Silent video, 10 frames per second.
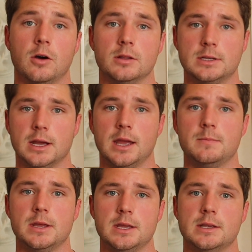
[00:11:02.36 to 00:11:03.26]
all the
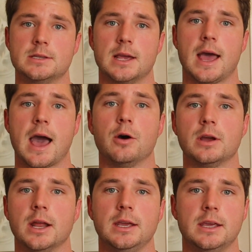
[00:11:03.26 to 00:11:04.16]
time is, how
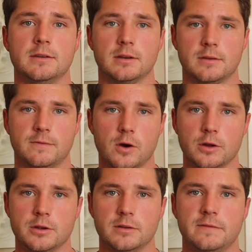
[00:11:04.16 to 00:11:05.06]
can I kick
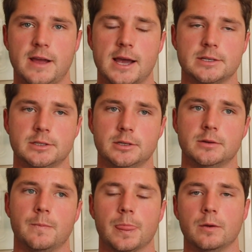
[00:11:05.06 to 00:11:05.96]
farther
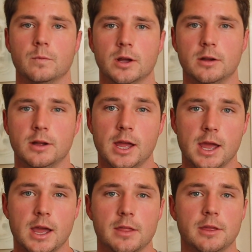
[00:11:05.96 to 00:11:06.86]
faster? Well,
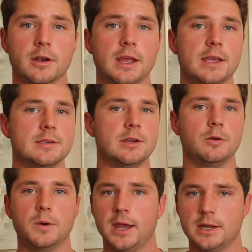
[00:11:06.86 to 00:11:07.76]
there is
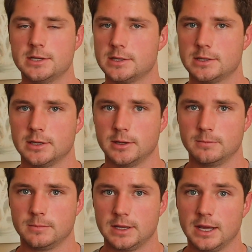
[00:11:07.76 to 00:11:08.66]
no way just to
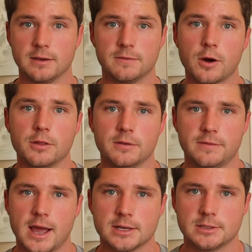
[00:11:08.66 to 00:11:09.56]
kick farther
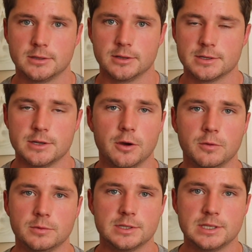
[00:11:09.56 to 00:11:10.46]
faster. There's
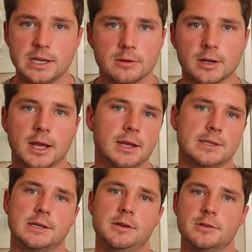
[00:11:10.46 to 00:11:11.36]
no secret I can
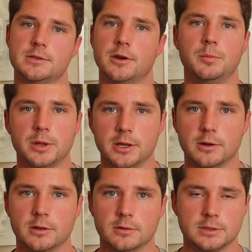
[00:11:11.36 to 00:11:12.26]
tell you. There's no
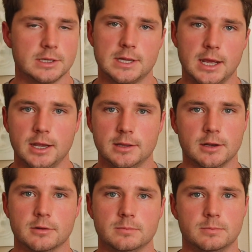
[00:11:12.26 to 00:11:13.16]
pill to take
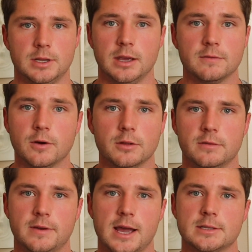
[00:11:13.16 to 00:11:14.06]
that'll kick
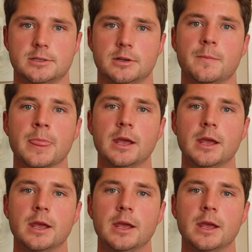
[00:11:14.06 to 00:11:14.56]
farther faster.